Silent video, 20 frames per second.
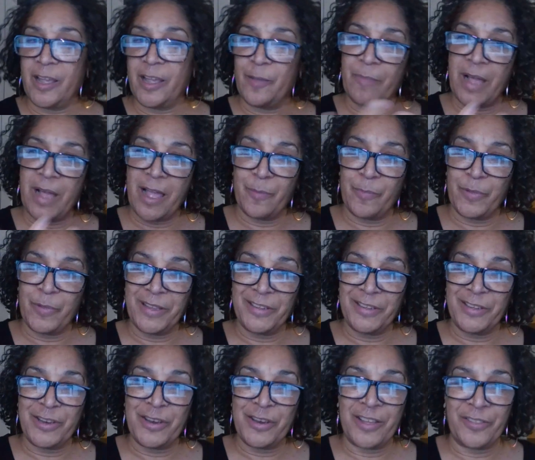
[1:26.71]
In my
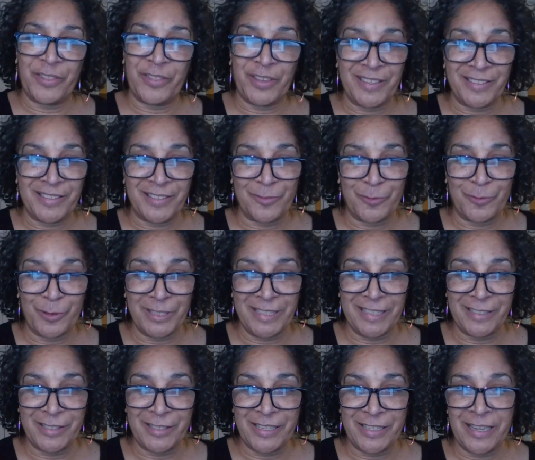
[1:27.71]
opinion, nothing is
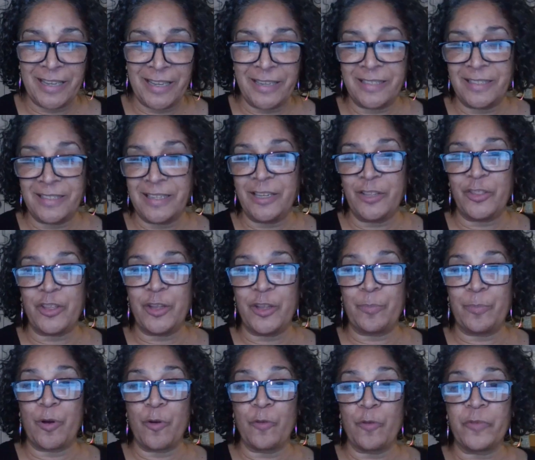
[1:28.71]
really a 10, is
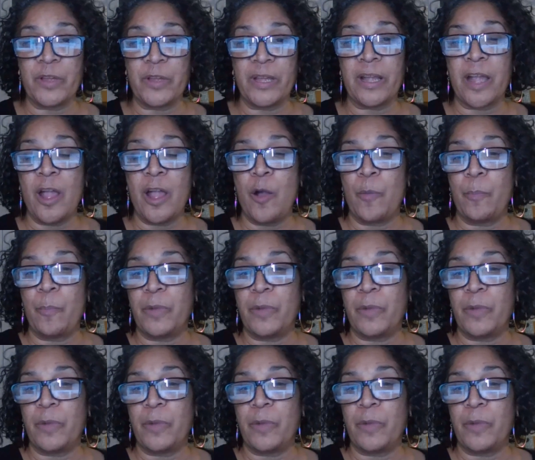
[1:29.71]
anything perfect,